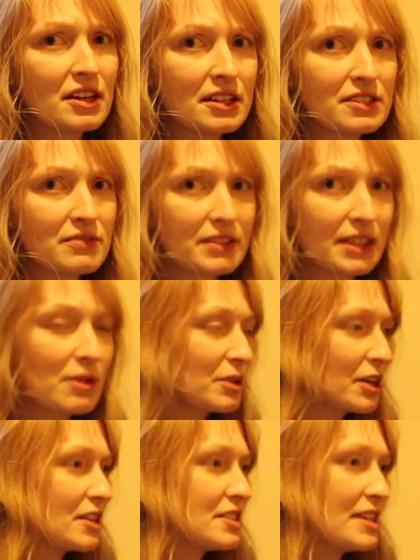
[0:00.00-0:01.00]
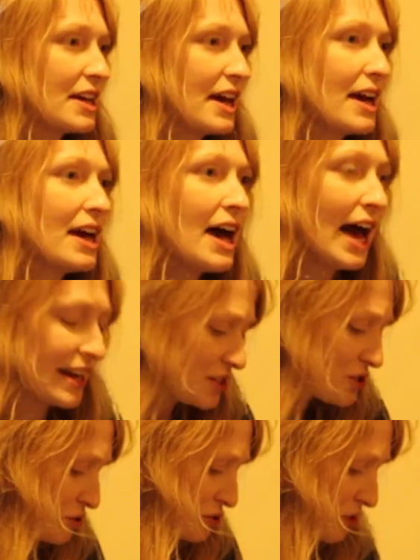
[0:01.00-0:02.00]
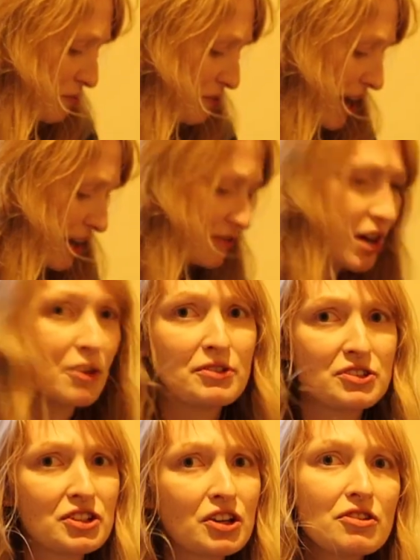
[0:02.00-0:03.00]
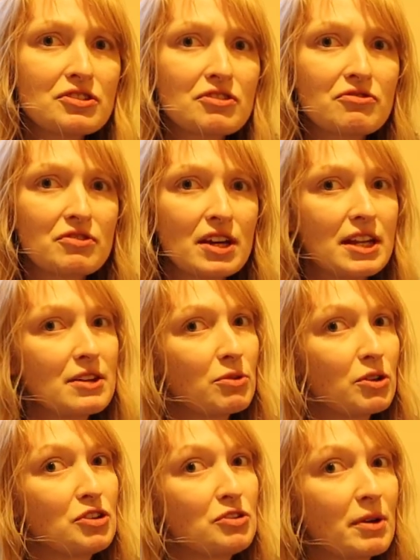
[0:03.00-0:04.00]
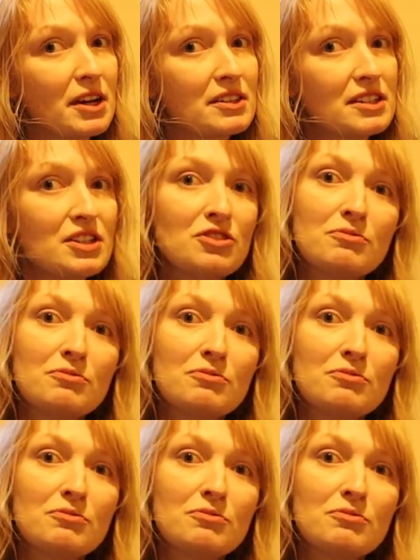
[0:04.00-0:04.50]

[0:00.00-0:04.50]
the scientific name when I see it. And there's also a brown knife fish, and those are really what you might see.